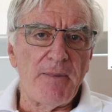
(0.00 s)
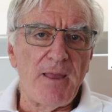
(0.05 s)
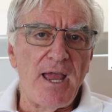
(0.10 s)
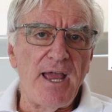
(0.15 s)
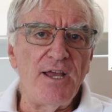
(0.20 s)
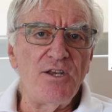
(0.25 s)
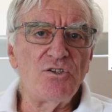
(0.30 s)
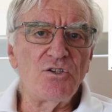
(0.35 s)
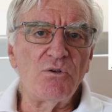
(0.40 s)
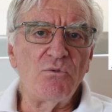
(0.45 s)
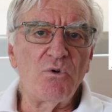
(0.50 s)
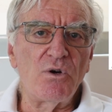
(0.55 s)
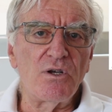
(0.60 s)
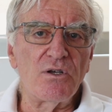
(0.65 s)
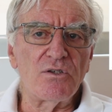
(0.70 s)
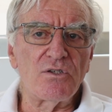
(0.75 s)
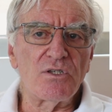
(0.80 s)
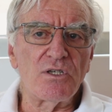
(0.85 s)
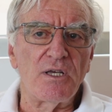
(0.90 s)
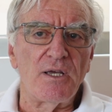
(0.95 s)
engine
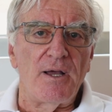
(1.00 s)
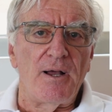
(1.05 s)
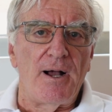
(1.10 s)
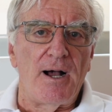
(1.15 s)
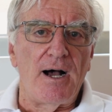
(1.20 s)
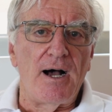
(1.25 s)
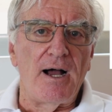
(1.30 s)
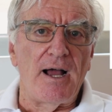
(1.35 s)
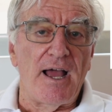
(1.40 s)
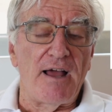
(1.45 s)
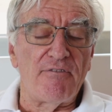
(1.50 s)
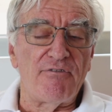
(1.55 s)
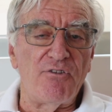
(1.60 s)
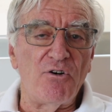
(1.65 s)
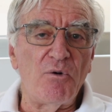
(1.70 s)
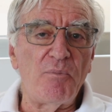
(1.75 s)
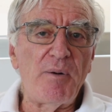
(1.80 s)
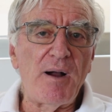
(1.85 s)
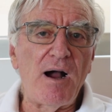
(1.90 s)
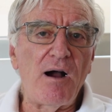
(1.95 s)
was at
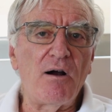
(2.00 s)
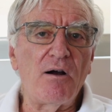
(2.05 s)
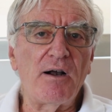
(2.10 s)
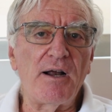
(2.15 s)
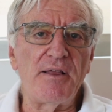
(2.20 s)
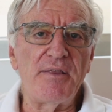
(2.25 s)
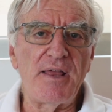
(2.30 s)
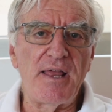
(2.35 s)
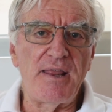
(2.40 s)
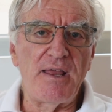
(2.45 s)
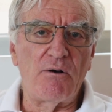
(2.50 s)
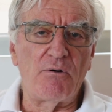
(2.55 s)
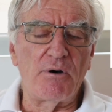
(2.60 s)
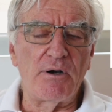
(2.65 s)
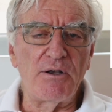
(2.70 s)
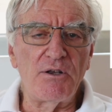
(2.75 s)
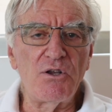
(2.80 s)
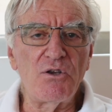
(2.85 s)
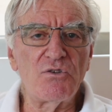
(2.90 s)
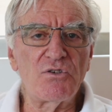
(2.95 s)
full power, and then they were
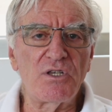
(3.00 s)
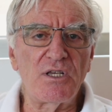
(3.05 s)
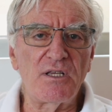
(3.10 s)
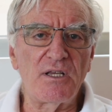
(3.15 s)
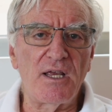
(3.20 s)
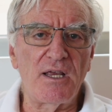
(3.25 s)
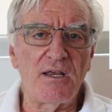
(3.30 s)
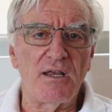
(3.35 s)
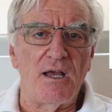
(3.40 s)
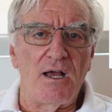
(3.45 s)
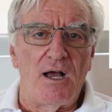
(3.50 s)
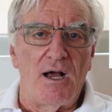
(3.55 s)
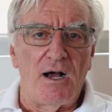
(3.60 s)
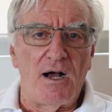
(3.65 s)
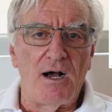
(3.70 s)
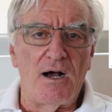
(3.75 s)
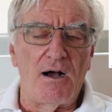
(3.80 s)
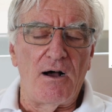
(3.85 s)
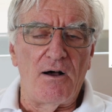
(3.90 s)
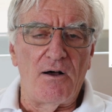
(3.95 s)
reducing the
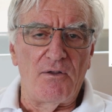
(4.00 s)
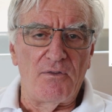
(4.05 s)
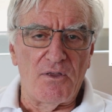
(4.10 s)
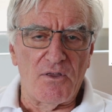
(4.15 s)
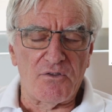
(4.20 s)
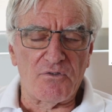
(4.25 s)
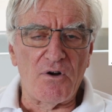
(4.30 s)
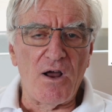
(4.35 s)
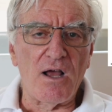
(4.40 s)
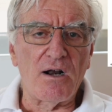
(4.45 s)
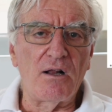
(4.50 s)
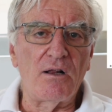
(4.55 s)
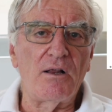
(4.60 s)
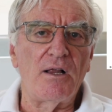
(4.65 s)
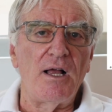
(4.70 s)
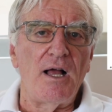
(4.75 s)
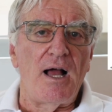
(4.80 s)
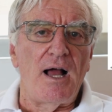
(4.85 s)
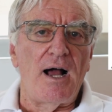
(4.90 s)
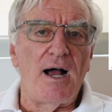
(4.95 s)
throttle
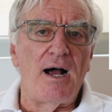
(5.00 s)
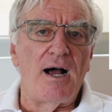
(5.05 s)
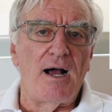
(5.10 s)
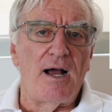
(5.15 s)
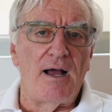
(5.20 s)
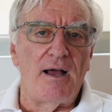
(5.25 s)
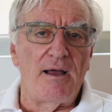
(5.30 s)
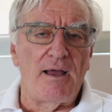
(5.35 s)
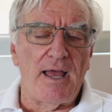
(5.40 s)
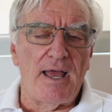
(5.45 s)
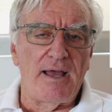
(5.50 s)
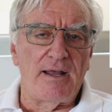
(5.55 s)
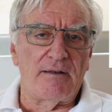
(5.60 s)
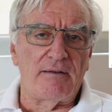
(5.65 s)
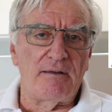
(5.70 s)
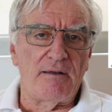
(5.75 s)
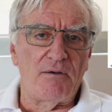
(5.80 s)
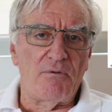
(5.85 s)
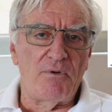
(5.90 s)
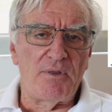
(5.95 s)

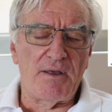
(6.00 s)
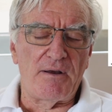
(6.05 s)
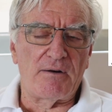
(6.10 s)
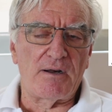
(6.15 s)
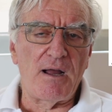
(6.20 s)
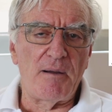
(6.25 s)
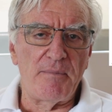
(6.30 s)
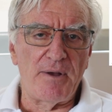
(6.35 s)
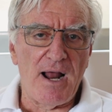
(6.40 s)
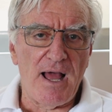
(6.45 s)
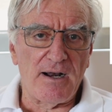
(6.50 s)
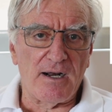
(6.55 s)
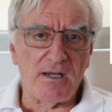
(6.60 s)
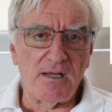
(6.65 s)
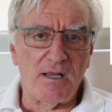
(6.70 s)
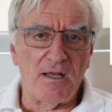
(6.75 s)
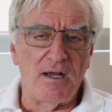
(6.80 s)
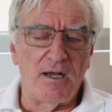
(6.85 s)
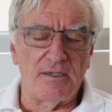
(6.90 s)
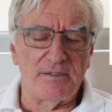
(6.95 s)
when they were coming
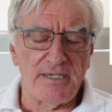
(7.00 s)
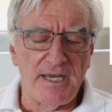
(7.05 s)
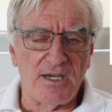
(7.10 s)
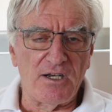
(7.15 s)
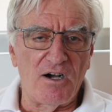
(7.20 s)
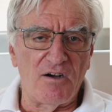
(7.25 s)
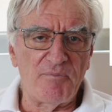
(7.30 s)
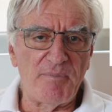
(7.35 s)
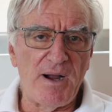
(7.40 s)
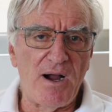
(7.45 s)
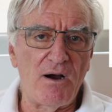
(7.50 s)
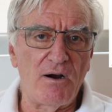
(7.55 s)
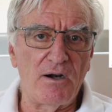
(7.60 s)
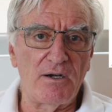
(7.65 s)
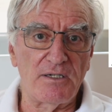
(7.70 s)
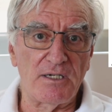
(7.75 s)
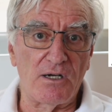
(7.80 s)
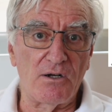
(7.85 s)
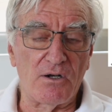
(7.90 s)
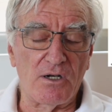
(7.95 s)
out of takeoff power
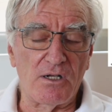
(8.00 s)
to go to